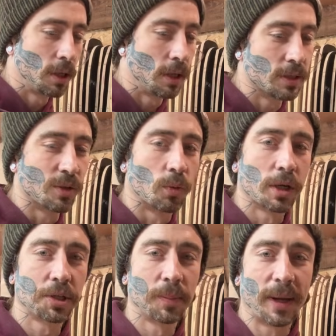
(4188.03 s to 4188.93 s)
is it
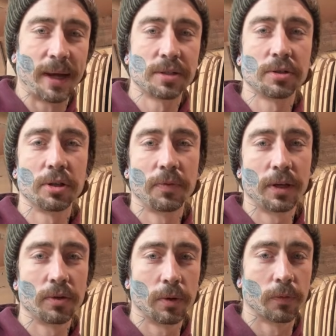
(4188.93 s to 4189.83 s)
Russian bastard if I
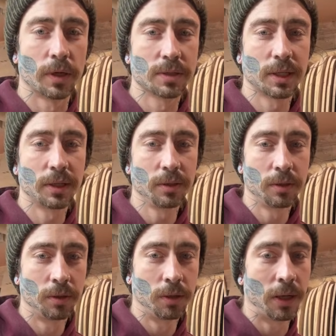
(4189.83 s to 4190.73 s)
do it front side?
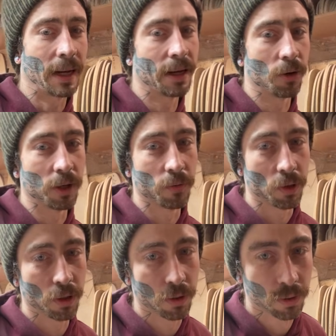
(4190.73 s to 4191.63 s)
I don't even
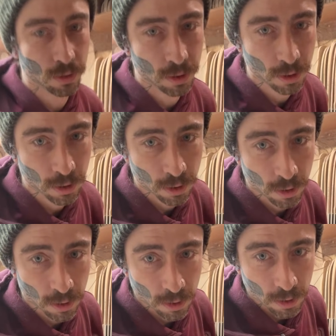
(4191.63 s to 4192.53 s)
know.
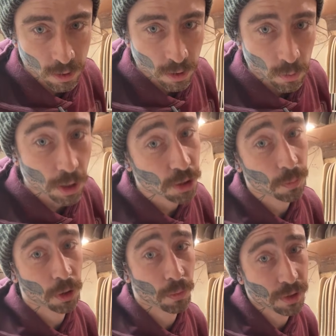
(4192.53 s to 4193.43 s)
Russian
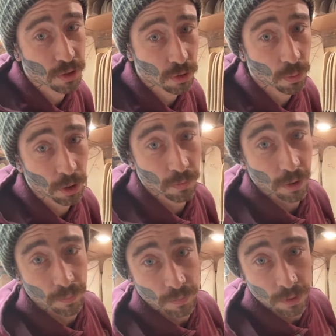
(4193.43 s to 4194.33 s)
bonelesses are pretty fun.